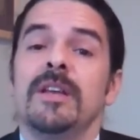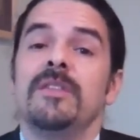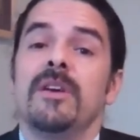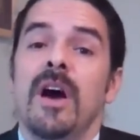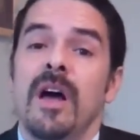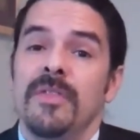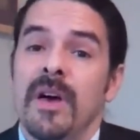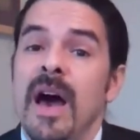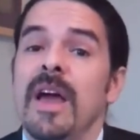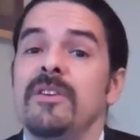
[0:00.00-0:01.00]
the
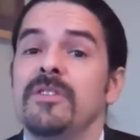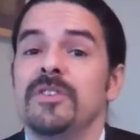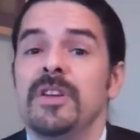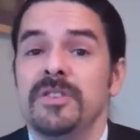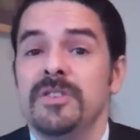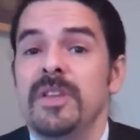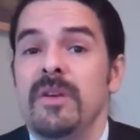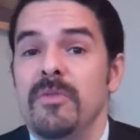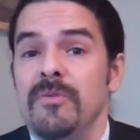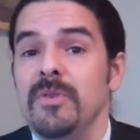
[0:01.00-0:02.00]
higher judges
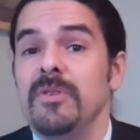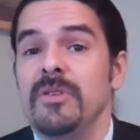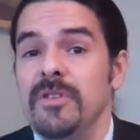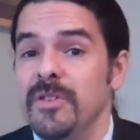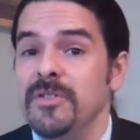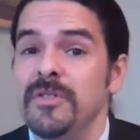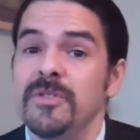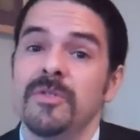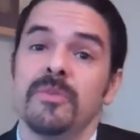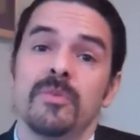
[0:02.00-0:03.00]
that review their
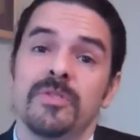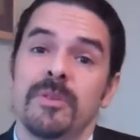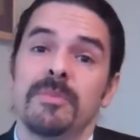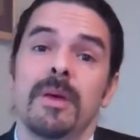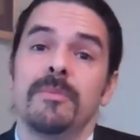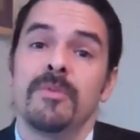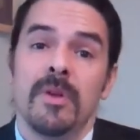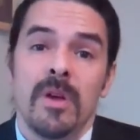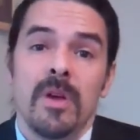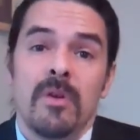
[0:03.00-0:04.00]
decisions will sometimes
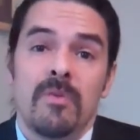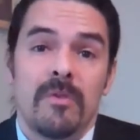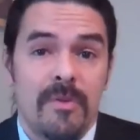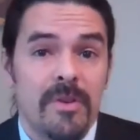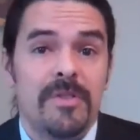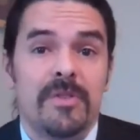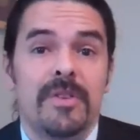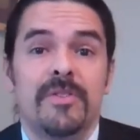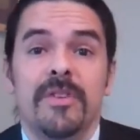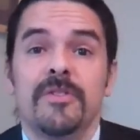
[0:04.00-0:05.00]
reverse their
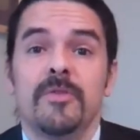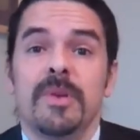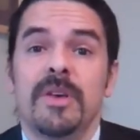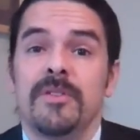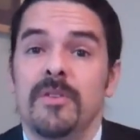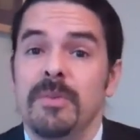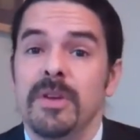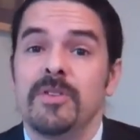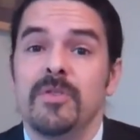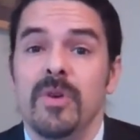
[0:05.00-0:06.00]
decisions because they're
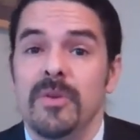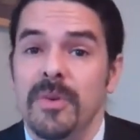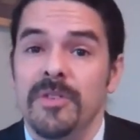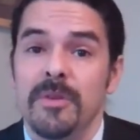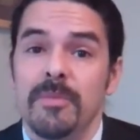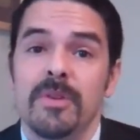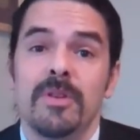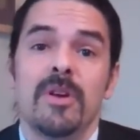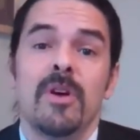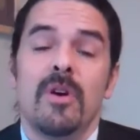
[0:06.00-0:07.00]
being too
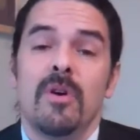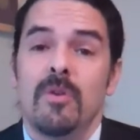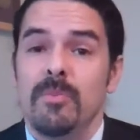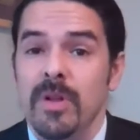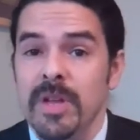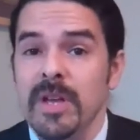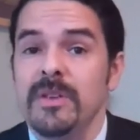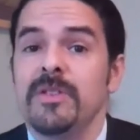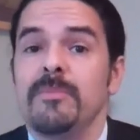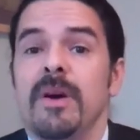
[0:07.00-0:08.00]
unreasonable or bullying
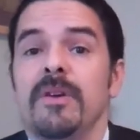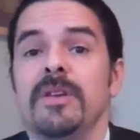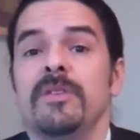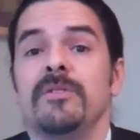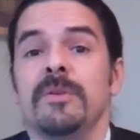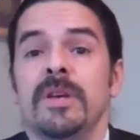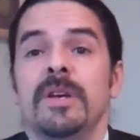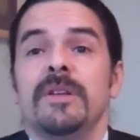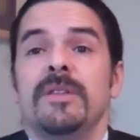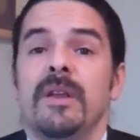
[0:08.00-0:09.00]
to the parties
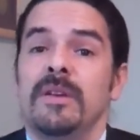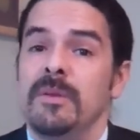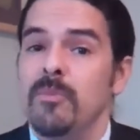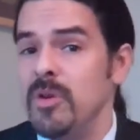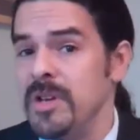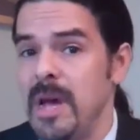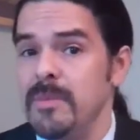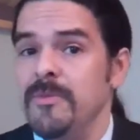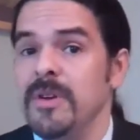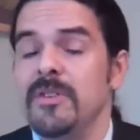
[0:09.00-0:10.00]
that need more time
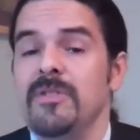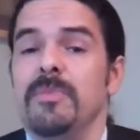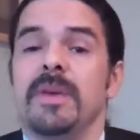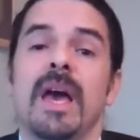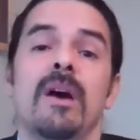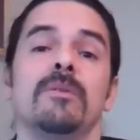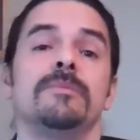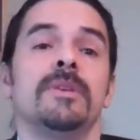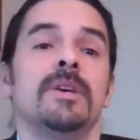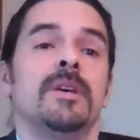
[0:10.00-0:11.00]
to figure something
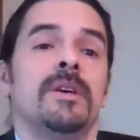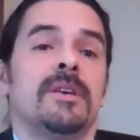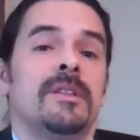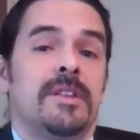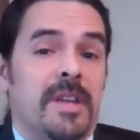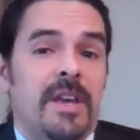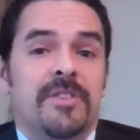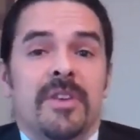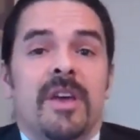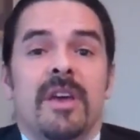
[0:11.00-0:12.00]
out. The
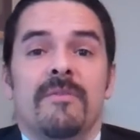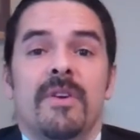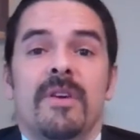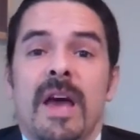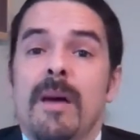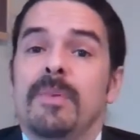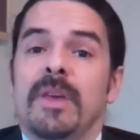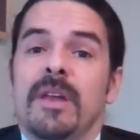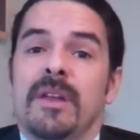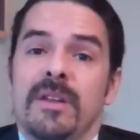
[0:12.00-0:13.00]
litigation can get very
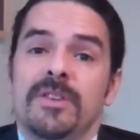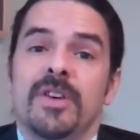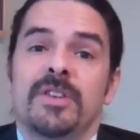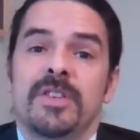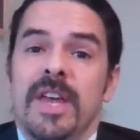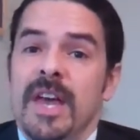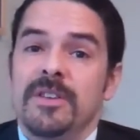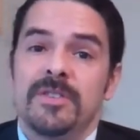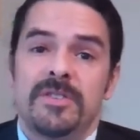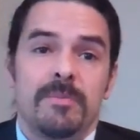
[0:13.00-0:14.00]
complicated, and the judge
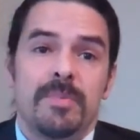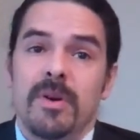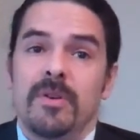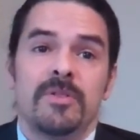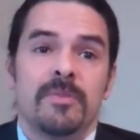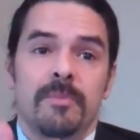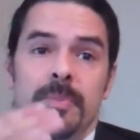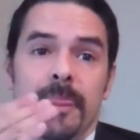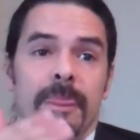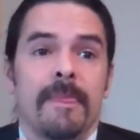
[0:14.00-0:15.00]
can't just impose
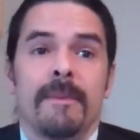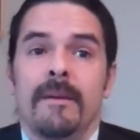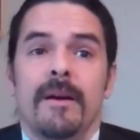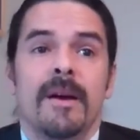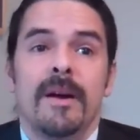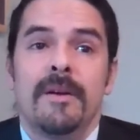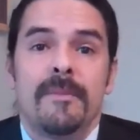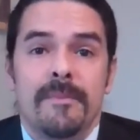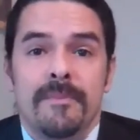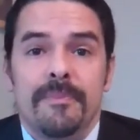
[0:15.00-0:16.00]
firewalls